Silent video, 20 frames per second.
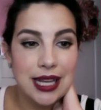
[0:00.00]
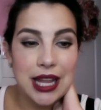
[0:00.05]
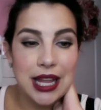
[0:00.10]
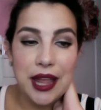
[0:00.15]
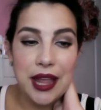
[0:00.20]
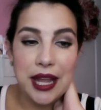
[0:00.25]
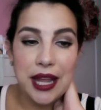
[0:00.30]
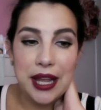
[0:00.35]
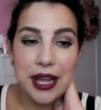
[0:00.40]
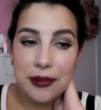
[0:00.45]

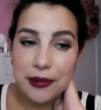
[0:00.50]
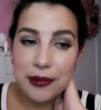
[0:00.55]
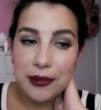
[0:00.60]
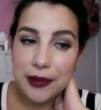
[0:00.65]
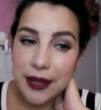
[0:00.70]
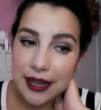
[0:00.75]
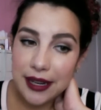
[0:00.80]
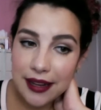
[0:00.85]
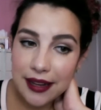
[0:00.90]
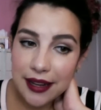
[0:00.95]
Thank you,
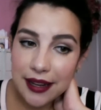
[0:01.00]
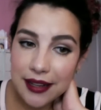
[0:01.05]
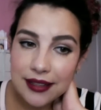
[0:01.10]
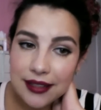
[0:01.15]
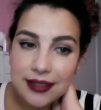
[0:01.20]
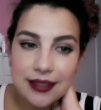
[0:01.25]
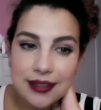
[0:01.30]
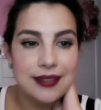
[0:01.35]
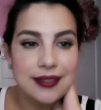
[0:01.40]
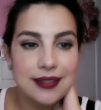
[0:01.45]
Linda.
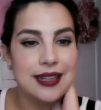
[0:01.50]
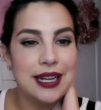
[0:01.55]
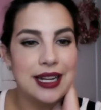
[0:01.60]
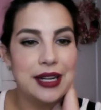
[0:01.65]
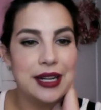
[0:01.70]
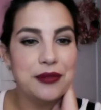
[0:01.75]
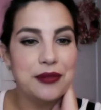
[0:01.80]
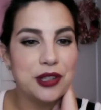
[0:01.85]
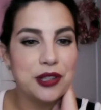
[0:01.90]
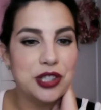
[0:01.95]

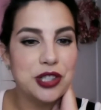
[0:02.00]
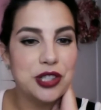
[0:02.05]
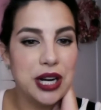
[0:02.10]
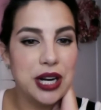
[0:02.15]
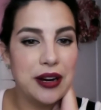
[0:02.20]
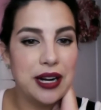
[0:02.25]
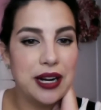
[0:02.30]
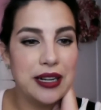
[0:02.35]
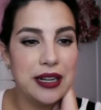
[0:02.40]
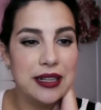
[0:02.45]
Thank you for
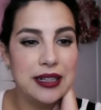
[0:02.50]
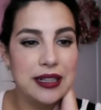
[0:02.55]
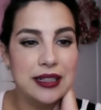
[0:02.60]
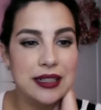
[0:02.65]
sharing.